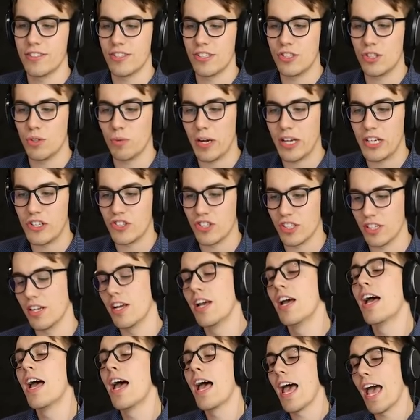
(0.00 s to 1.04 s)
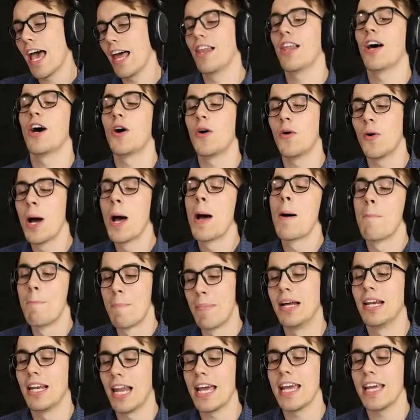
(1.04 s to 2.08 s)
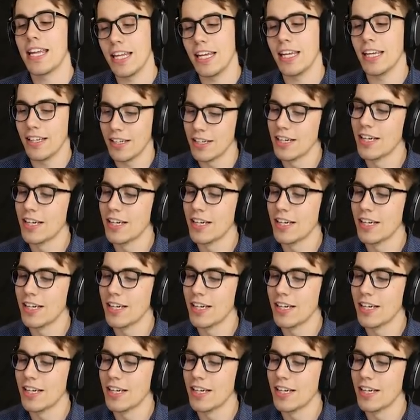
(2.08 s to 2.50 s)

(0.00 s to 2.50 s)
situation. Hello, milady.